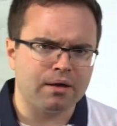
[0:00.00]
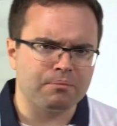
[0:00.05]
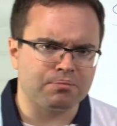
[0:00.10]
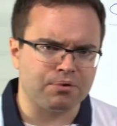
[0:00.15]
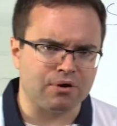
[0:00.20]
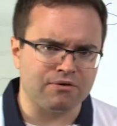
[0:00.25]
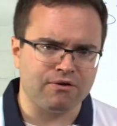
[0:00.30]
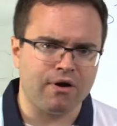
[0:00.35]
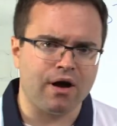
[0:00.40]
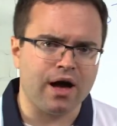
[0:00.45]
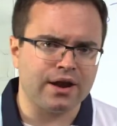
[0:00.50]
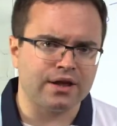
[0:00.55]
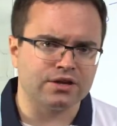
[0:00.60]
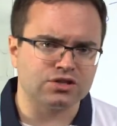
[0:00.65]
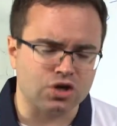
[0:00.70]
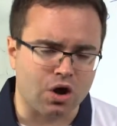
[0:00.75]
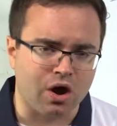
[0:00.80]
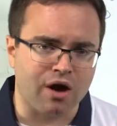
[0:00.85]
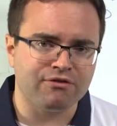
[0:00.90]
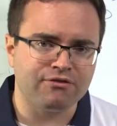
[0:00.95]

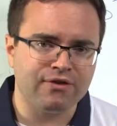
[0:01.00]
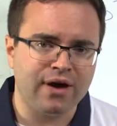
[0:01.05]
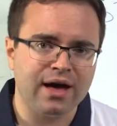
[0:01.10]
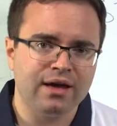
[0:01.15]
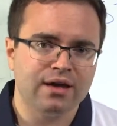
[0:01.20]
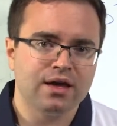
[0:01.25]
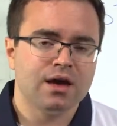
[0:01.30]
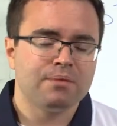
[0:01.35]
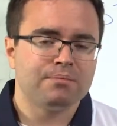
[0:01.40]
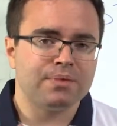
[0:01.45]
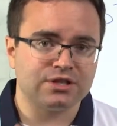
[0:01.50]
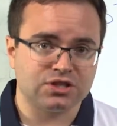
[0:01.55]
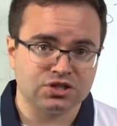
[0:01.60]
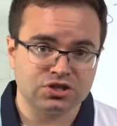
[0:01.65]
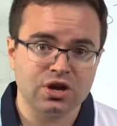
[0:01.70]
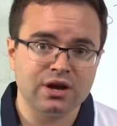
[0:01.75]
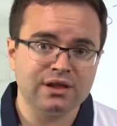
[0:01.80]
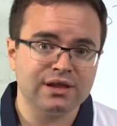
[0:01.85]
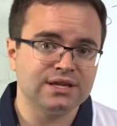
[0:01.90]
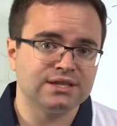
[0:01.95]
providers offer, but
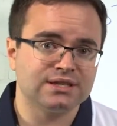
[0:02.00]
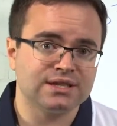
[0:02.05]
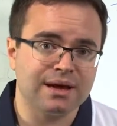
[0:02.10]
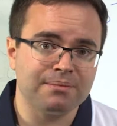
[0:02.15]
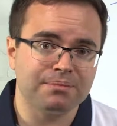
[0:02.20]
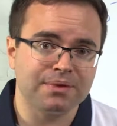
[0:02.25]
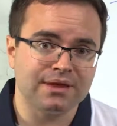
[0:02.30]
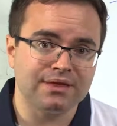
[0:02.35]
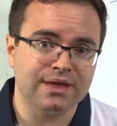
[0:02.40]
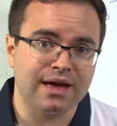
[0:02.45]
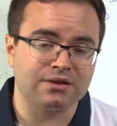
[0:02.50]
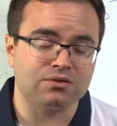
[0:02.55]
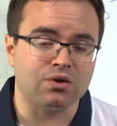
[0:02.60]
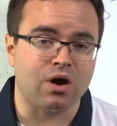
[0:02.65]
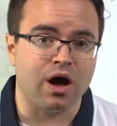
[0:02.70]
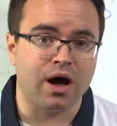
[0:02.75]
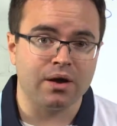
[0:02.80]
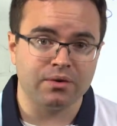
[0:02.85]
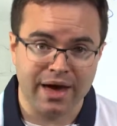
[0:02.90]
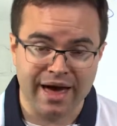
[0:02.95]
certainly something that
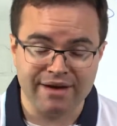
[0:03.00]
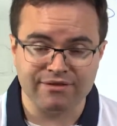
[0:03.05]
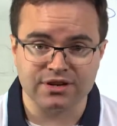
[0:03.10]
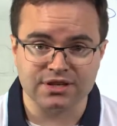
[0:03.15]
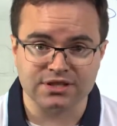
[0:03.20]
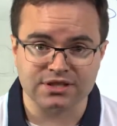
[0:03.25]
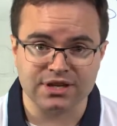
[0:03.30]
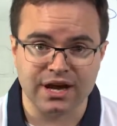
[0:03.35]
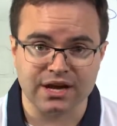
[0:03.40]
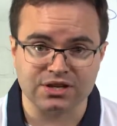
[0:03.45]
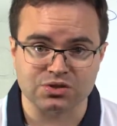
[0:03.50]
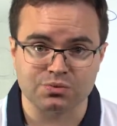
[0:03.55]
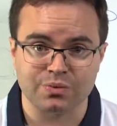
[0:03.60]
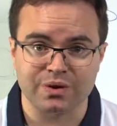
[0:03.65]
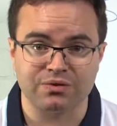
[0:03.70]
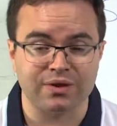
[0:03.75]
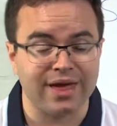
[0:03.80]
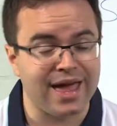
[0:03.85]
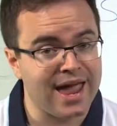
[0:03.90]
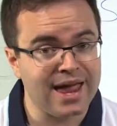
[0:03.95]
I'd have a discussion
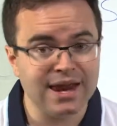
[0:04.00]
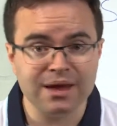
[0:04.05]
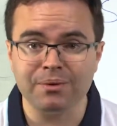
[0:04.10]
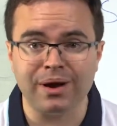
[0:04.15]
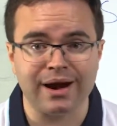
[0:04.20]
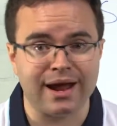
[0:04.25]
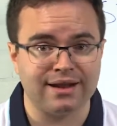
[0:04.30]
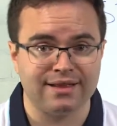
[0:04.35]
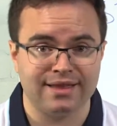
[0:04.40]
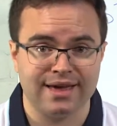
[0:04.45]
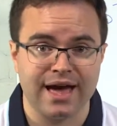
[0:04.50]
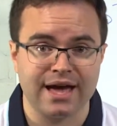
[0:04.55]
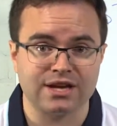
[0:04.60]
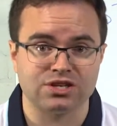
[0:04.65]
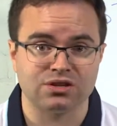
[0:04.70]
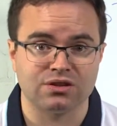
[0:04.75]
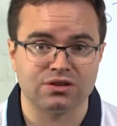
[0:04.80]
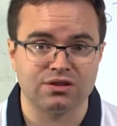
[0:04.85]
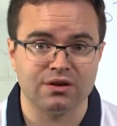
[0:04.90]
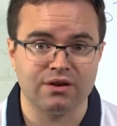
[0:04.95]
with anyone under the
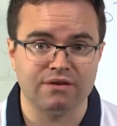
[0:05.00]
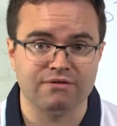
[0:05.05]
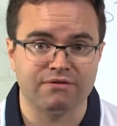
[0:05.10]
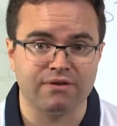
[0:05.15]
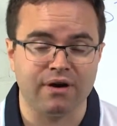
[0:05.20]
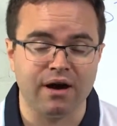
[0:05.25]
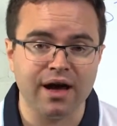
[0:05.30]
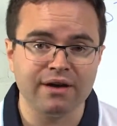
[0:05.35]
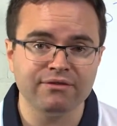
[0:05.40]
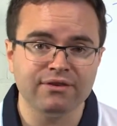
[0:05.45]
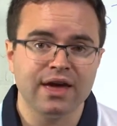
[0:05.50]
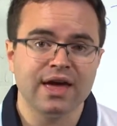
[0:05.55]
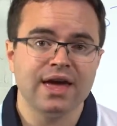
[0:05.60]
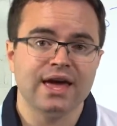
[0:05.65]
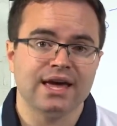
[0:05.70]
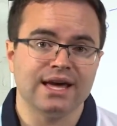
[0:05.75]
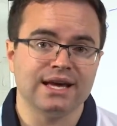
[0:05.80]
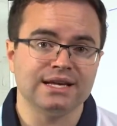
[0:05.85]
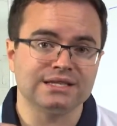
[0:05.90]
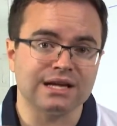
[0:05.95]
age of 35,
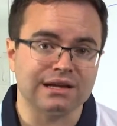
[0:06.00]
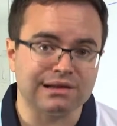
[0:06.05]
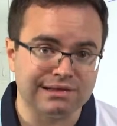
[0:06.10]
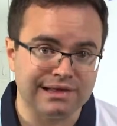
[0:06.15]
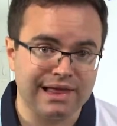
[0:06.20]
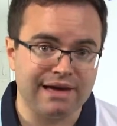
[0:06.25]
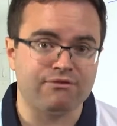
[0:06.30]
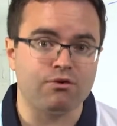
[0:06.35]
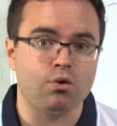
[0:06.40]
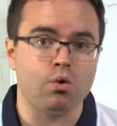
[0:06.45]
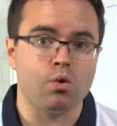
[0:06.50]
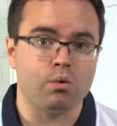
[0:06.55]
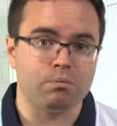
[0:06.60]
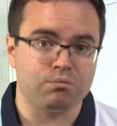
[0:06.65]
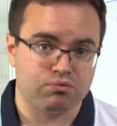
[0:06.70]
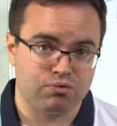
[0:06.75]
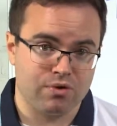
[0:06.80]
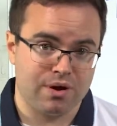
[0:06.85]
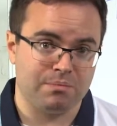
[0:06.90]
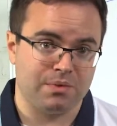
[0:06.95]
is level
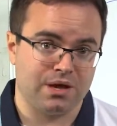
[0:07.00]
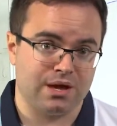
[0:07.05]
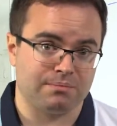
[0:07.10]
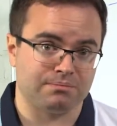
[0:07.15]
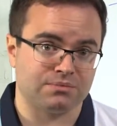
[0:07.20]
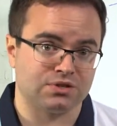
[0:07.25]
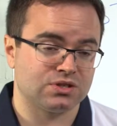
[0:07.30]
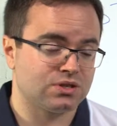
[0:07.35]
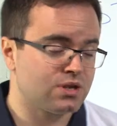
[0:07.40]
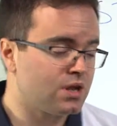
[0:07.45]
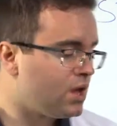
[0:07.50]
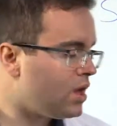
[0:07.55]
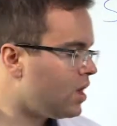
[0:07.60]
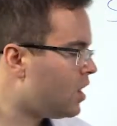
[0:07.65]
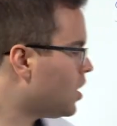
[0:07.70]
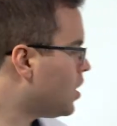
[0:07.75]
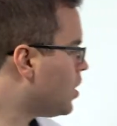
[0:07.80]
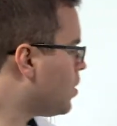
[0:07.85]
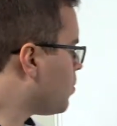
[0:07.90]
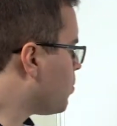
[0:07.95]
premiums.
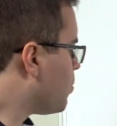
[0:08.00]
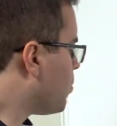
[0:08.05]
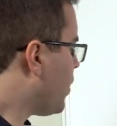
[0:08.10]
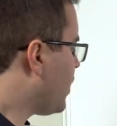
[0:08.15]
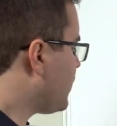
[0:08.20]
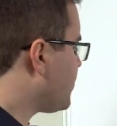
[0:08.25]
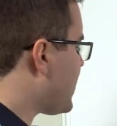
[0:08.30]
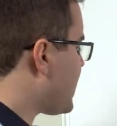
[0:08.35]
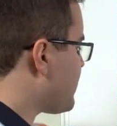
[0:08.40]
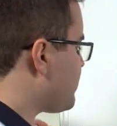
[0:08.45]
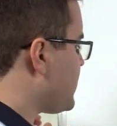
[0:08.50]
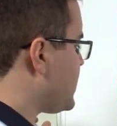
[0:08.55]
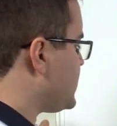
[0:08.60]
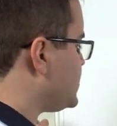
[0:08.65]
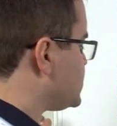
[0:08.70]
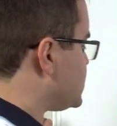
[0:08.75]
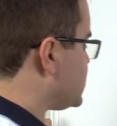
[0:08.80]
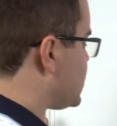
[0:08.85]
What that means,